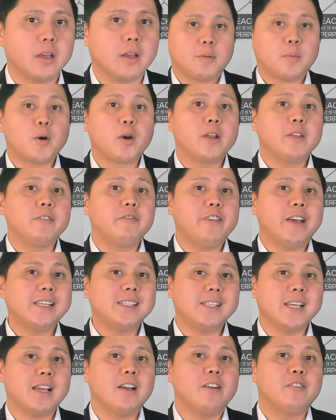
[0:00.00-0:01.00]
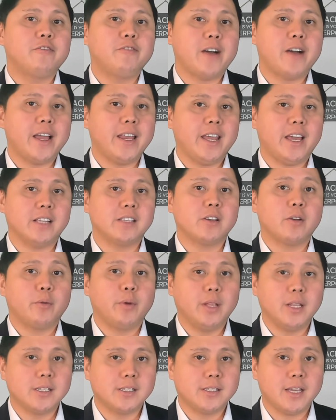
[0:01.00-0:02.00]
For more investing, finance,
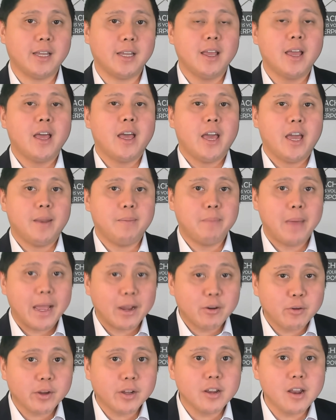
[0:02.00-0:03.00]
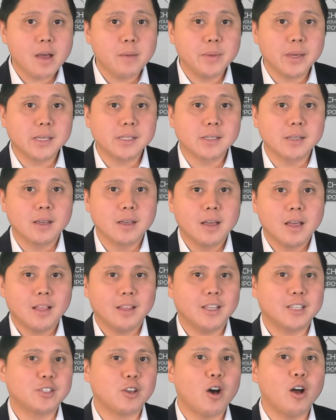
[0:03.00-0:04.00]
real estate, and macroeconomics,
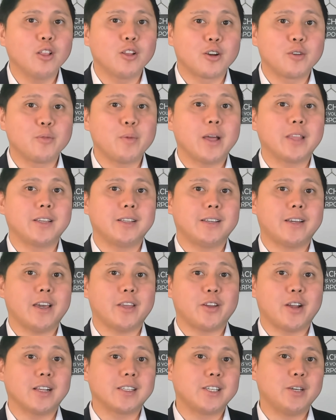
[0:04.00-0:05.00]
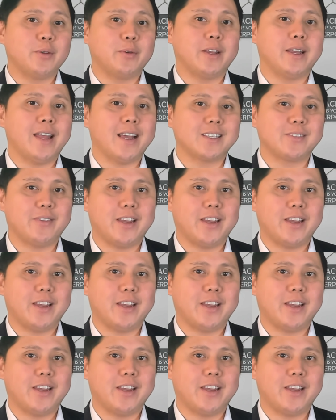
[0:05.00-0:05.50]
let's all learn wealthy together. I'll see you in the next